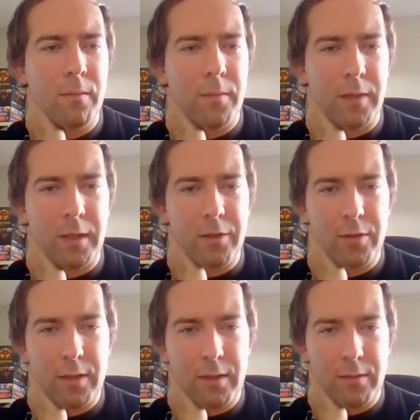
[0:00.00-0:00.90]
And
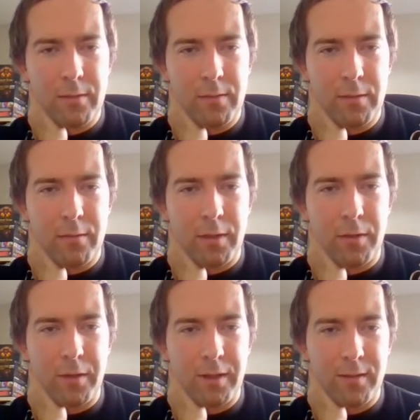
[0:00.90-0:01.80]
actually, if I
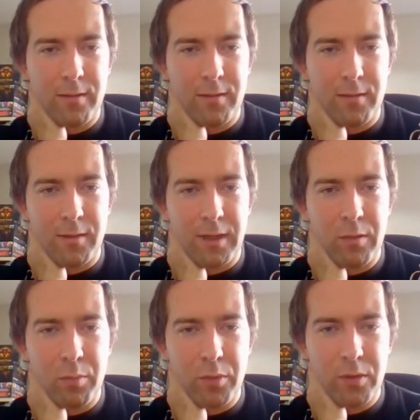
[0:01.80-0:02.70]
look at the
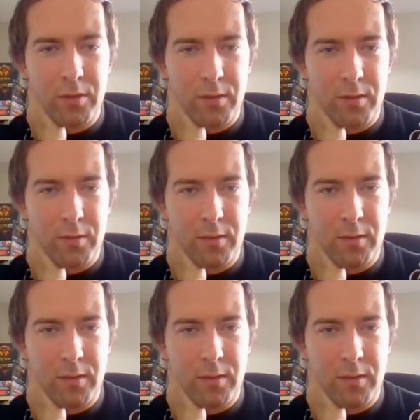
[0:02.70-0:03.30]
outputs,